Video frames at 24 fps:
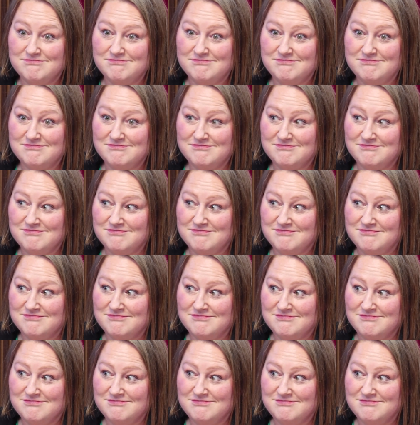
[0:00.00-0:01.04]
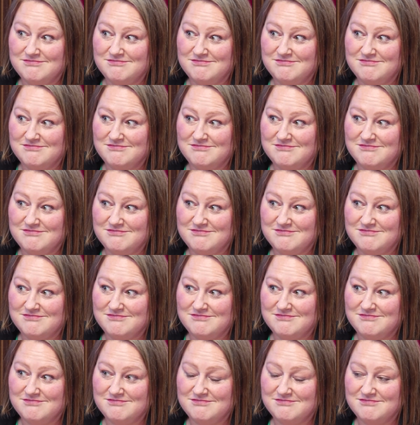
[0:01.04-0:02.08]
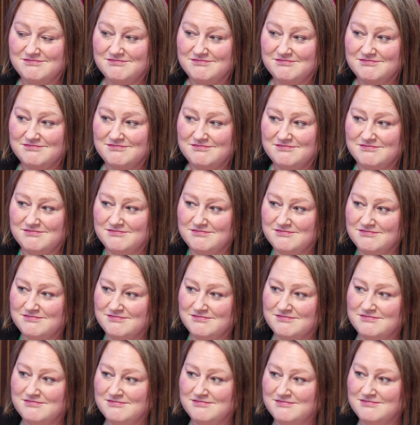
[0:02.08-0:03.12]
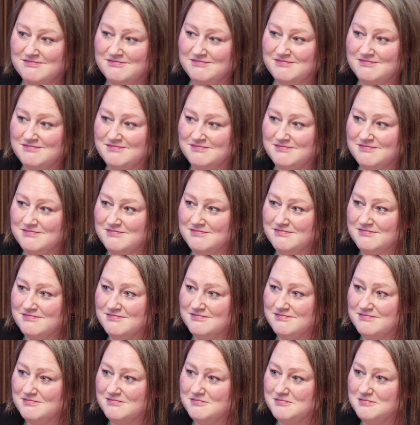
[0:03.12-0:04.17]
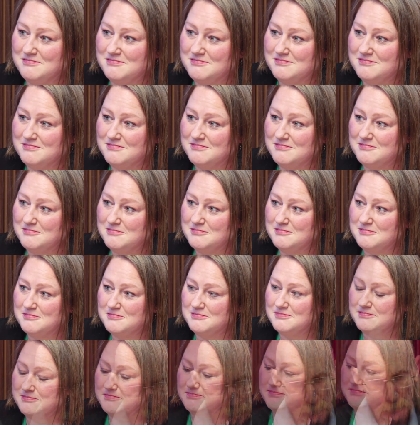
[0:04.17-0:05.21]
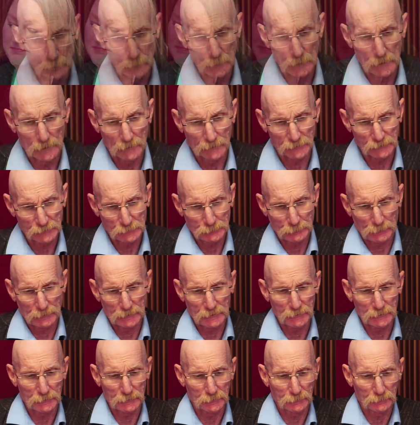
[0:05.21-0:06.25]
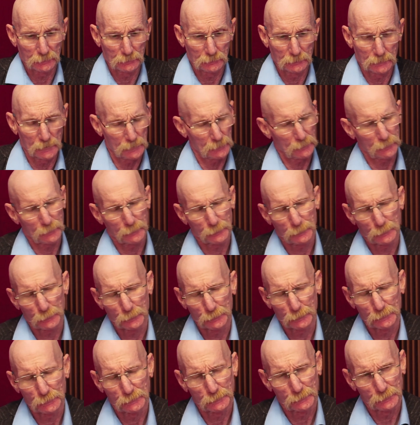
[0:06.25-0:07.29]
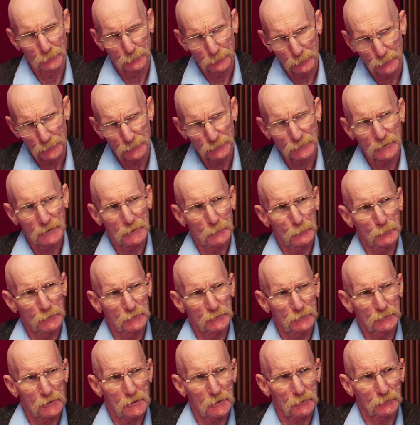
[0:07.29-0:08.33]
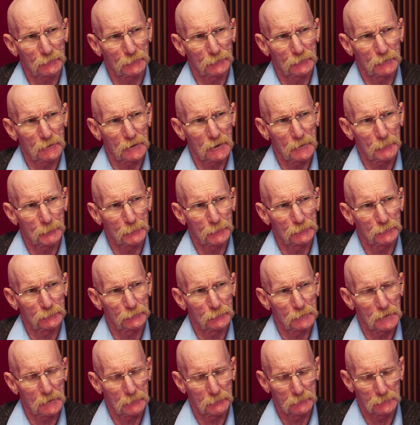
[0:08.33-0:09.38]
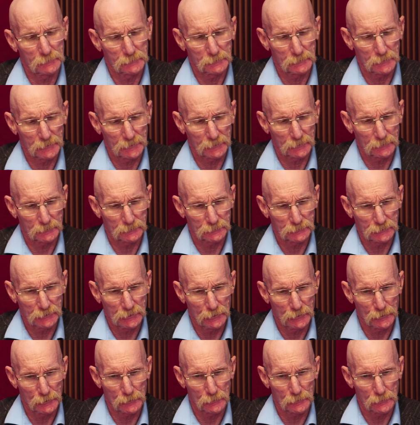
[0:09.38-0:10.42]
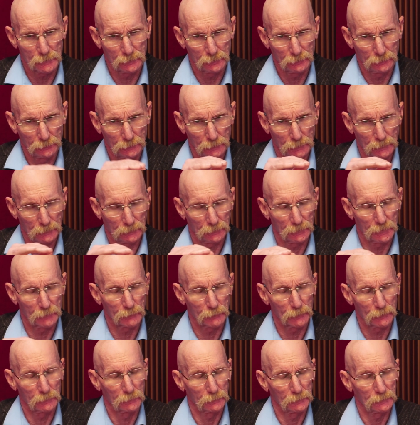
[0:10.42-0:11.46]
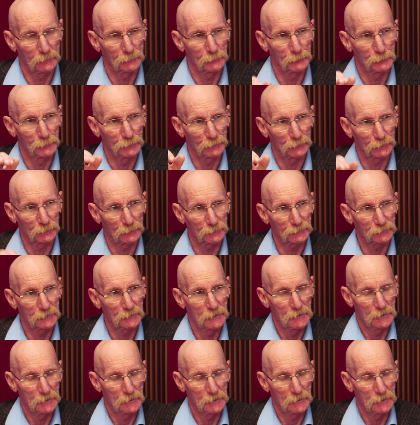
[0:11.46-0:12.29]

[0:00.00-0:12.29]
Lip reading: Yeah, good question, because I can, I think I explained it I don't know if it was the first time we talked or not, but you have this like tier level of bills.